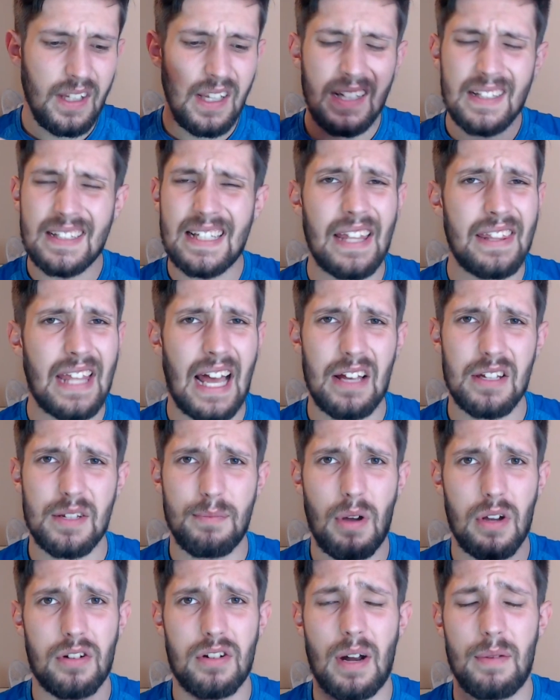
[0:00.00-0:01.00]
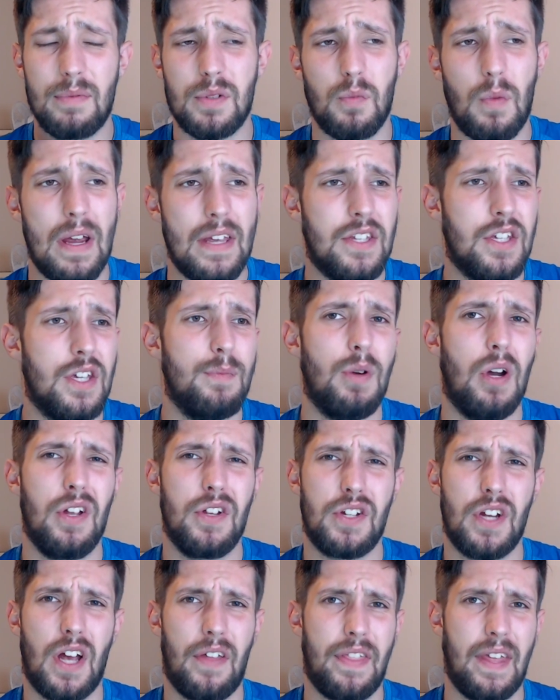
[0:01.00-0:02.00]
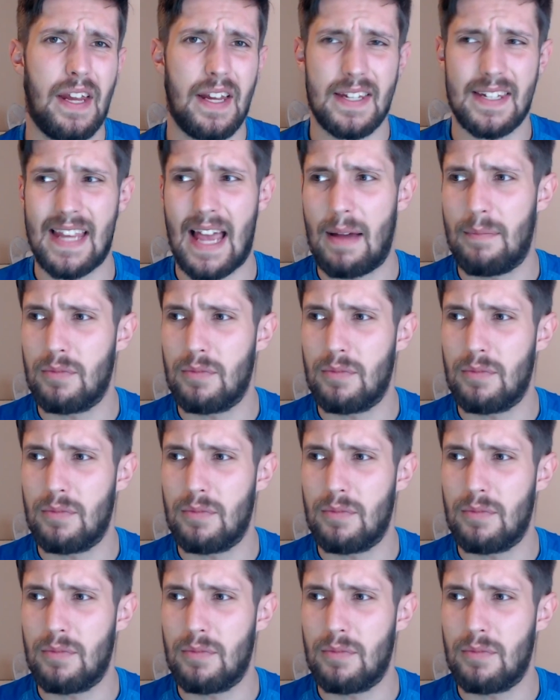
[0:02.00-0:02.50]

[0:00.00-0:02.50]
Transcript: 10,000 micrograms, way too much. I think Sam